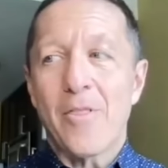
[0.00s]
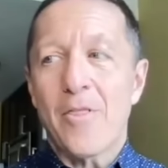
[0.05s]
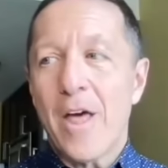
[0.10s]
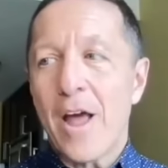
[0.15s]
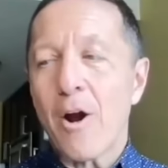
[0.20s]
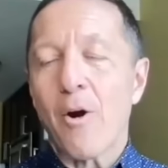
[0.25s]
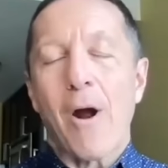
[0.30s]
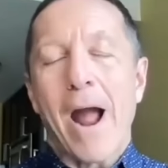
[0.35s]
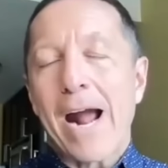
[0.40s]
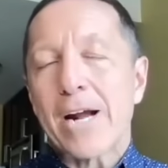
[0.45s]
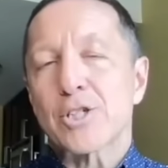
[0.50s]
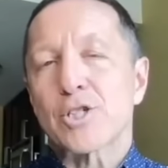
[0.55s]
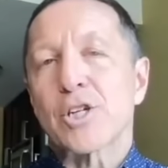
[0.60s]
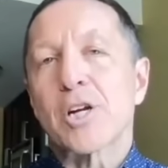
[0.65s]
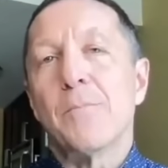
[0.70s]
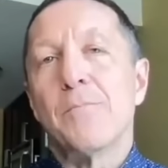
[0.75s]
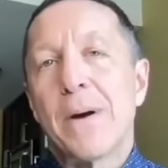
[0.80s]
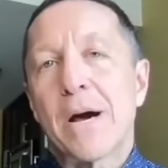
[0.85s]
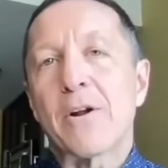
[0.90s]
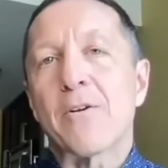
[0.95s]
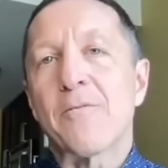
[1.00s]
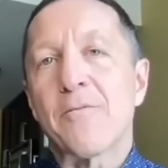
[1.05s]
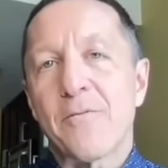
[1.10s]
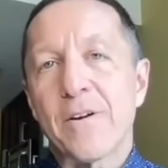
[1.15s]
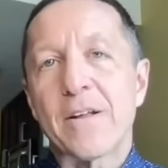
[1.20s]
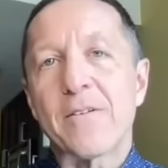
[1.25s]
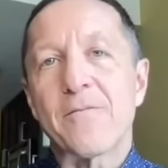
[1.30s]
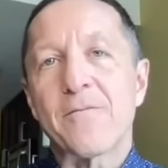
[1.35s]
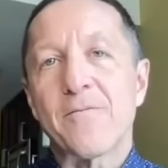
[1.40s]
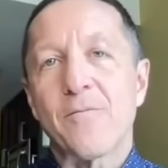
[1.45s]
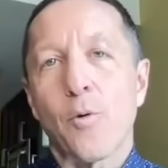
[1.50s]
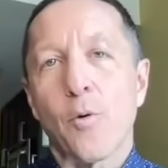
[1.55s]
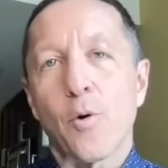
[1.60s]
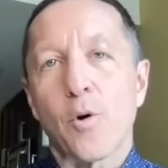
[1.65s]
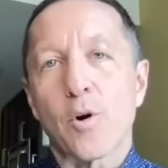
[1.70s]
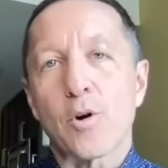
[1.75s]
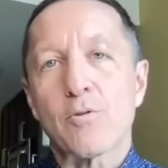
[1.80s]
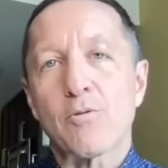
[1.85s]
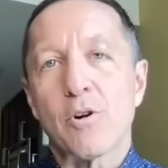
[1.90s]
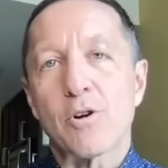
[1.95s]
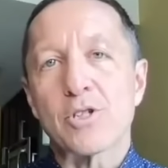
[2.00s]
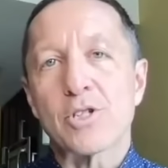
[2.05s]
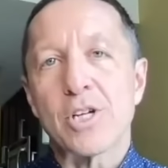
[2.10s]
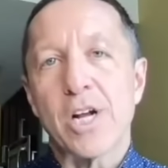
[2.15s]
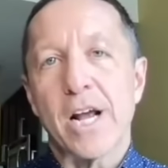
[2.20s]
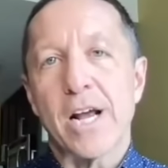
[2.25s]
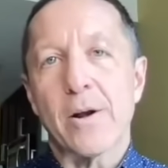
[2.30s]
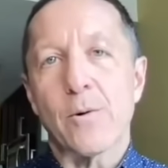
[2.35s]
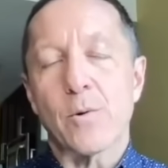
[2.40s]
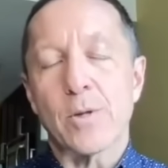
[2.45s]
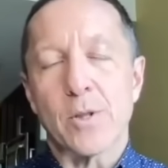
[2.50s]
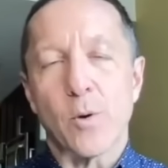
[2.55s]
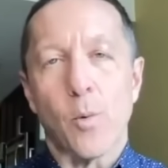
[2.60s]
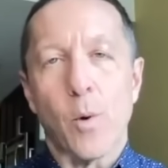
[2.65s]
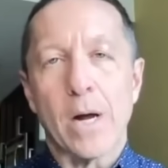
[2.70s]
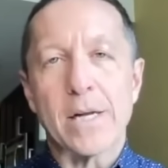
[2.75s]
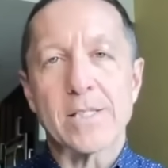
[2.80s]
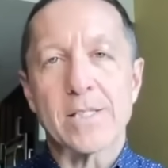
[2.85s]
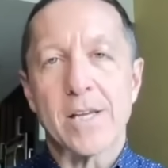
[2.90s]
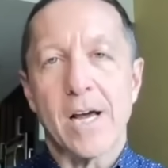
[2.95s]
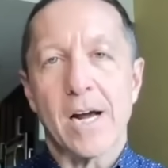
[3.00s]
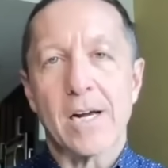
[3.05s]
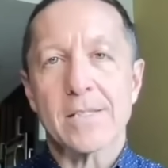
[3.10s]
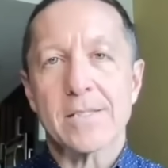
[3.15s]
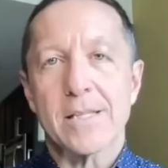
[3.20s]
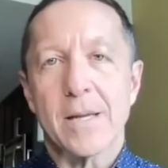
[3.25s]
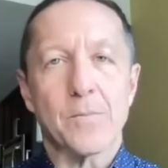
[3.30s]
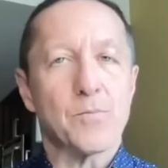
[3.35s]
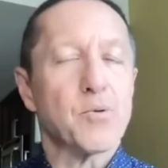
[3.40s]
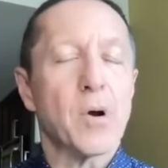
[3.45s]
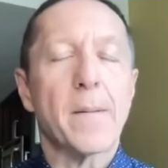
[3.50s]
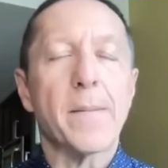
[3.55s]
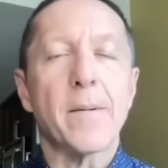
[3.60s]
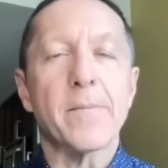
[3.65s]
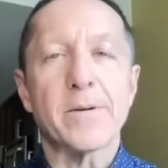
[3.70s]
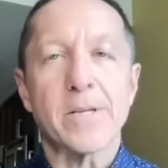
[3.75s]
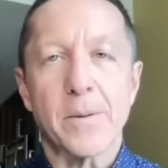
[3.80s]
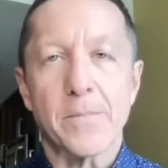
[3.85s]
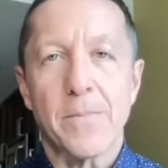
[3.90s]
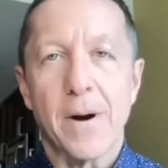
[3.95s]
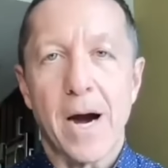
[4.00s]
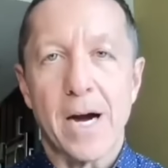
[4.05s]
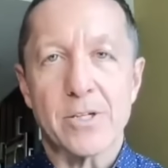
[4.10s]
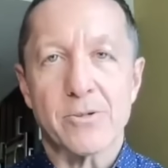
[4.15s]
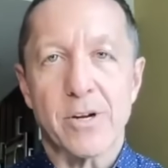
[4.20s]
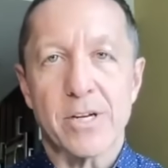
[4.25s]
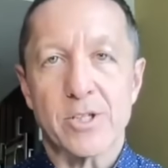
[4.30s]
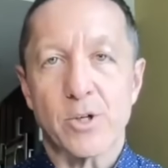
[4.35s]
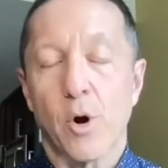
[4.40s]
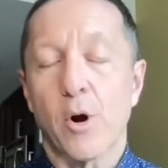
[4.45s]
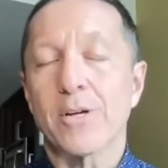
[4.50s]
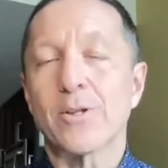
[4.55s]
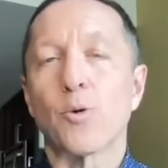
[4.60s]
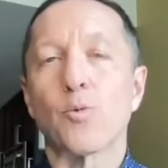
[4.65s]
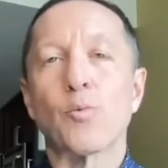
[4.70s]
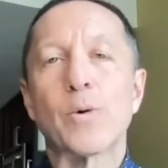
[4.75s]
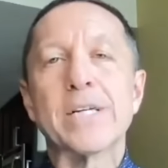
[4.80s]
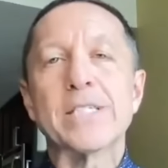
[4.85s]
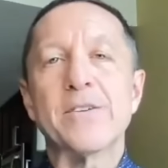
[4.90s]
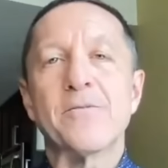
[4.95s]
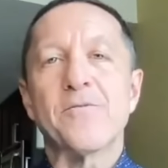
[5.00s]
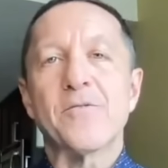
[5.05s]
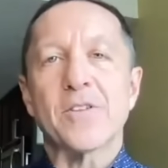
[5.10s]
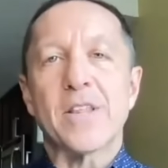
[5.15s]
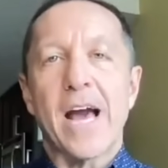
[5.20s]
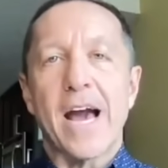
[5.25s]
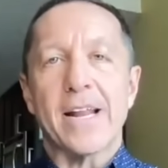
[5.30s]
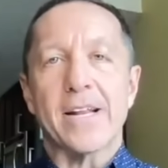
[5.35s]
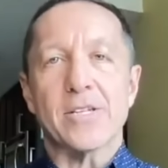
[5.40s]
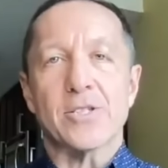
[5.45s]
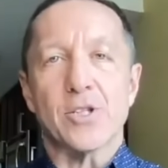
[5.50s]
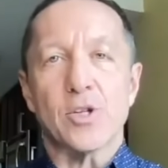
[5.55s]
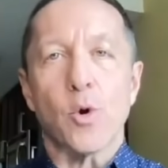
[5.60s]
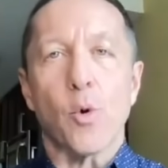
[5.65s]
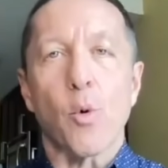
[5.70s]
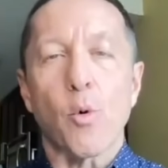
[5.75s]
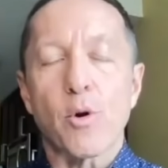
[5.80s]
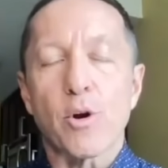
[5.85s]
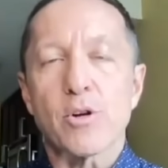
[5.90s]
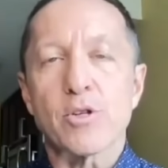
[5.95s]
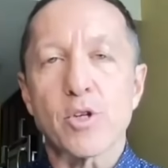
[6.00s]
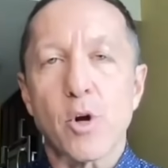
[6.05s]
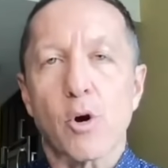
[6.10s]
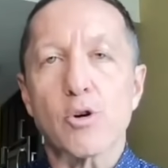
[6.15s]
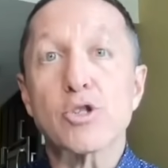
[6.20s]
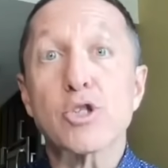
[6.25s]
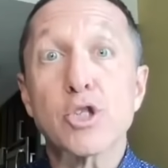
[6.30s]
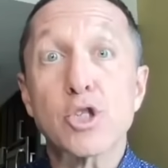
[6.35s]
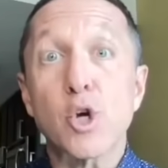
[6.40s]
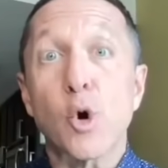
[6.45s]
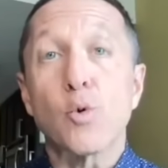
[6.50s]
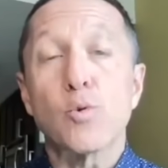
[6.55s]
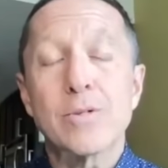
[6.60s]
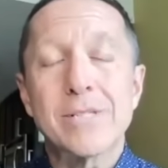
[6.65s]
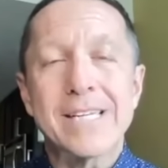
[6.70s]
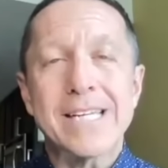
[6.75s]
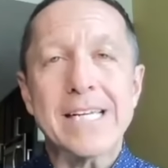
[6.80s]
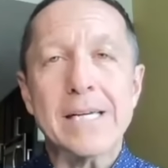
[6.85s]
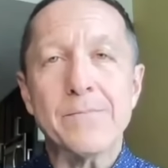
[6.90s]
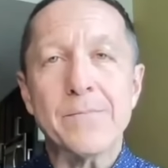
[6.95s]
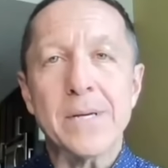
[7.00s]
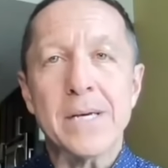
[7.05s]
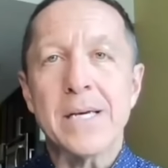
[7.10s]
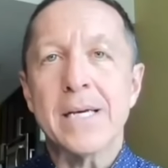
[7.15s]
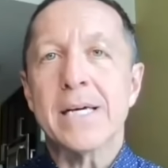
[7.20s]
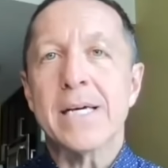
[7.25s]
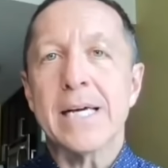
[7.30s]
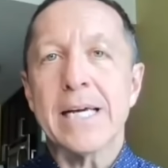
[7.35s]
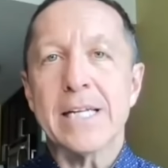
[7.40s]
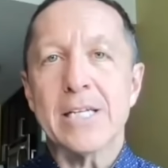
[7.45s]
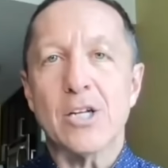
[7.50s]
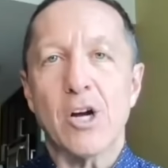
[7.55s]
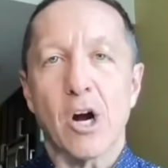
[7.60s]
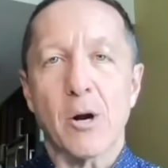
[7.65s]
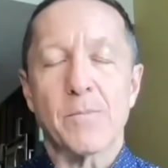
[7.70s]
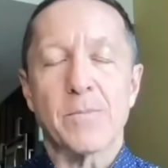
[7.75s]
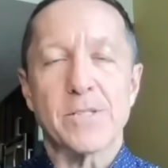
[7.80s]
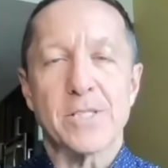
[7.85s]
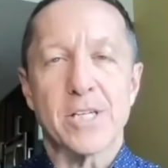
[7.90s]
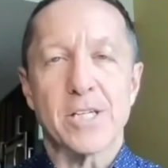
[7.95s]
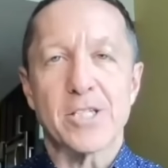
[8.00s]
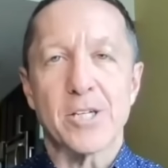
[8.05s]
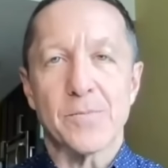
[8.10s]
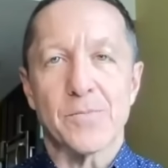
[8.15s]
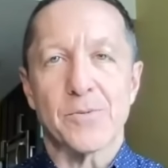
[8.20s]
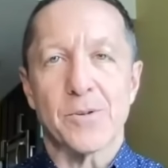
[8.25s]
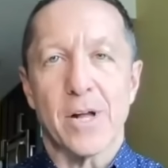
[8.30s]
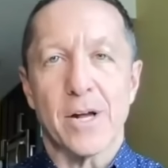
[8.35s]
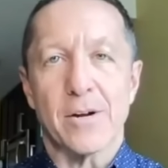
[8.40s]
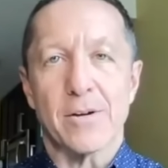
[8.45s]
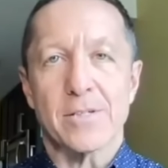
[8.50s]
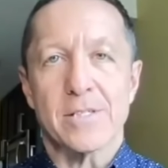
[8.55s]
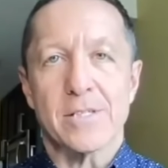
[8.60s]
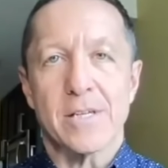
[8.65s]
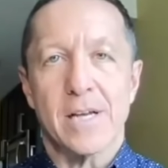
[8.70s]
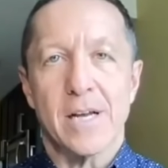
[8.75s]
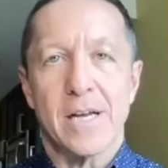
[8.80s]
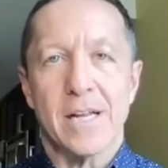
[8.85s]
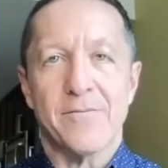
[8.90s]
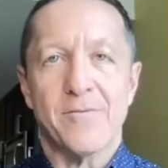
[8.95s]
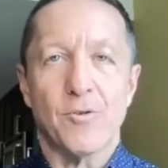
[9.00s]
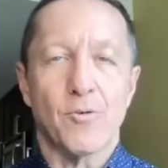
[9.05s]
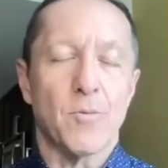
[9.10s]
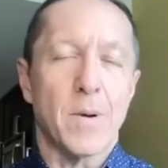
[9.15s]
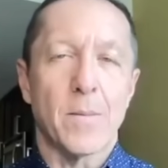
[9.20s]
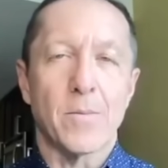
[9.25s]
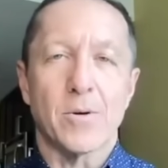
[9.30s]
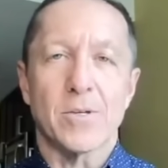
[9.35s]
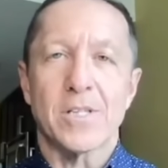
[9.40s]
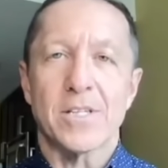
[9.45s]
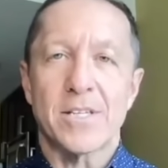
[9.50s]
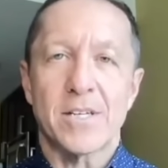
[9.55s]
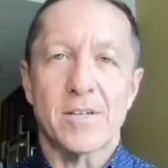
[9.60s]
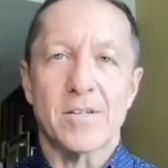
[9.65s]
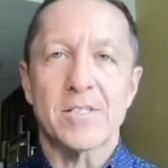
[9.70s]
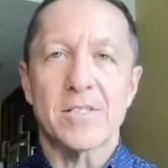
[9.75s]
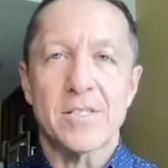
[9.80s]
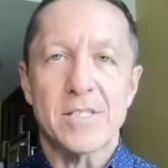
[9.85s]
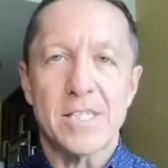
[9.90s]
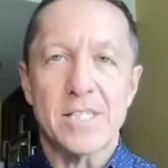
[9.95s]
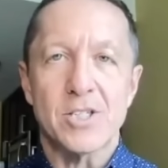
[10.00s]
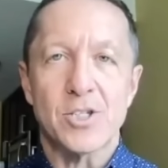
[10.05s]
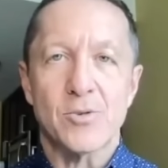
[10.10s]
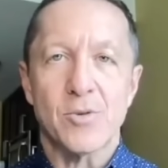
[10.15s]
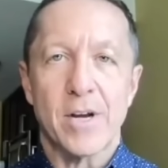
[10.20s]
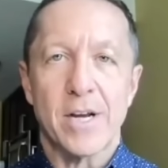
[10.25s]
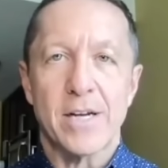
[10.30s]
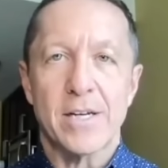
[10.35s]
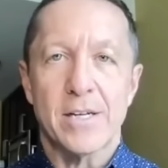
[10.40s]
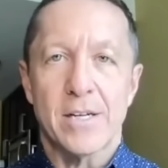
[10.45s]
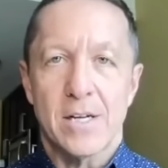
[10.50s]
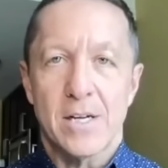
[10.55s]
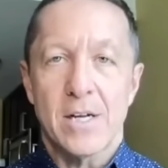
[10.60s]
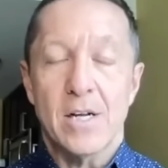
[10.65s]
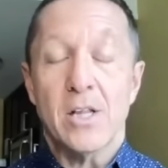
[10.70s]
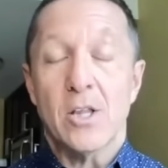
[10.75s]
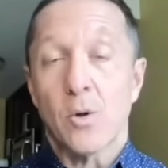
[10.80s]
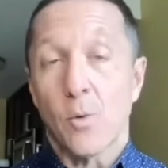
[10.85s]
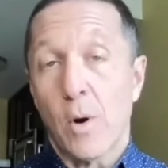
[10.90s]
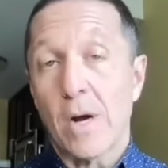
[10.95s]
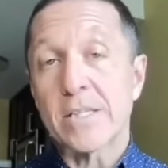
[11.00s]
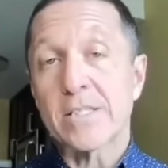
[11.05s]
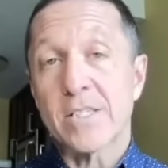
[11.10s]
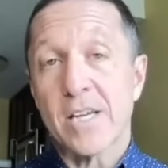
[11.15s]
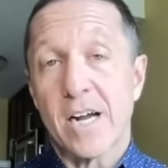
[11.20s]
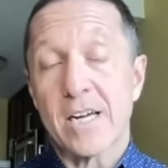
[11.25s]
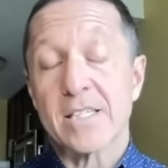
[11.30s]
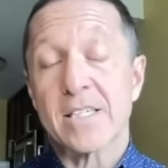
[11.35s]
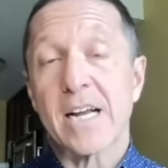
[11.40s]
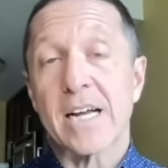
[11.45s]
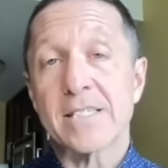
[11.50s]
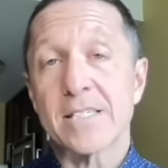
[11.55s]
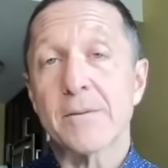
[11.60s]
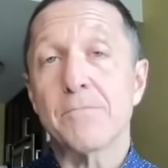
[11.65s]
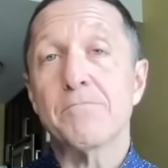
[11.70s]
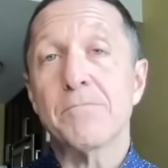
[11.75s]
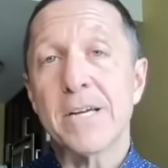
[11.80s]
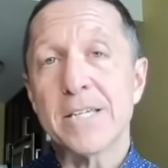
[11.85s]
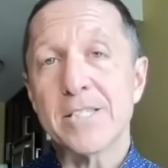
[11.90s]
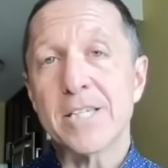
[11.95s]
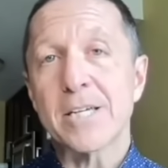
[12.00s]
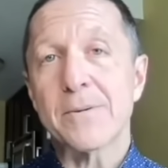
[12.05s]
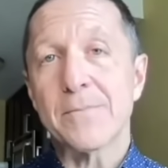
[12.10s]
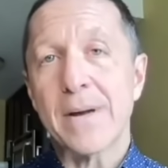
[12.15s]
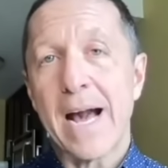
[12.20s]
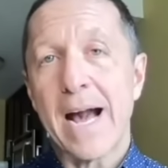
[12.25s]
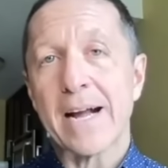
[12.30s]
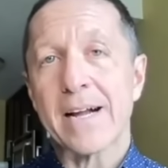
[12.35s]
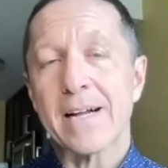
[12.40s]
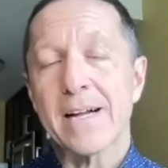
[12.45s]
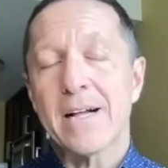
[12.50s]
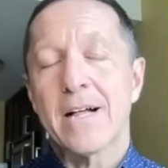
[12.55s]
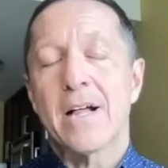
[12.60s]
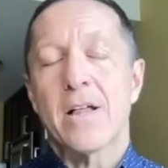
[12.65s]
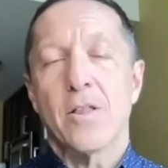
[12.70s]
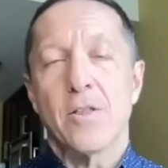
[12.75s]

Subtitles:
they are actually a better fit for Crochet with the White Sox than probably the Padres are. And the reason for that is the Orioles are so deep in young position players. And if you remember, in the Dylan Cease trade, the White Sox got some pitching back.